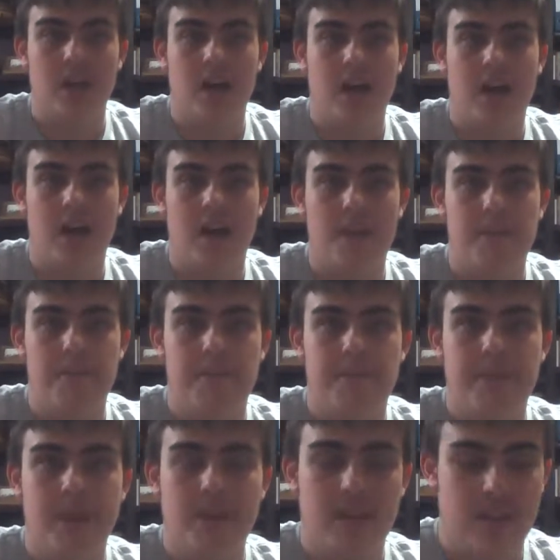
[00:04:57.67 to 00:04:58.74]

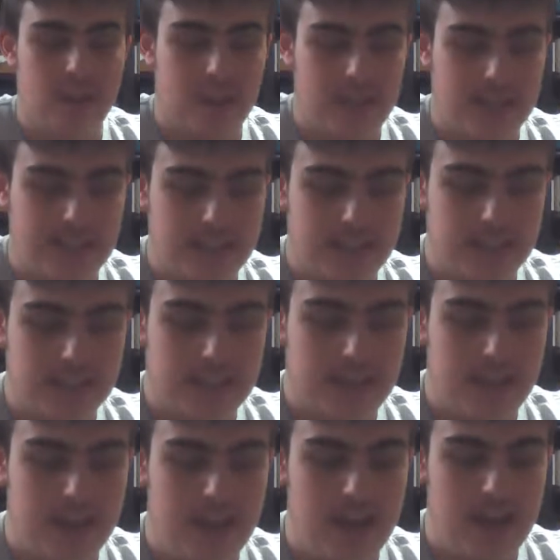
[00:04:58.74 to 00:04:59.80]
Barely any cases
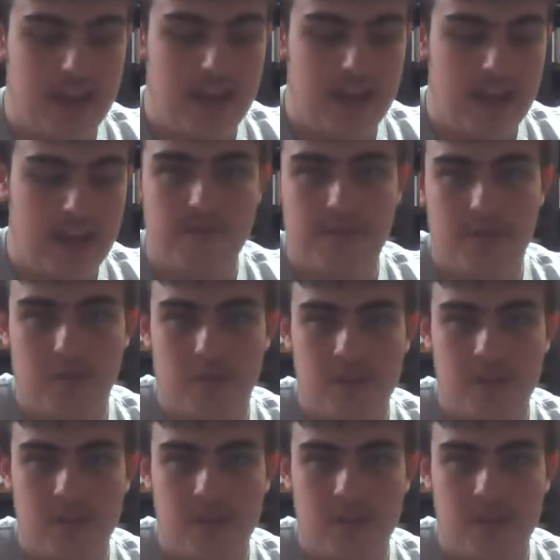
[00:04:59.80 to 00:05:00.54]
and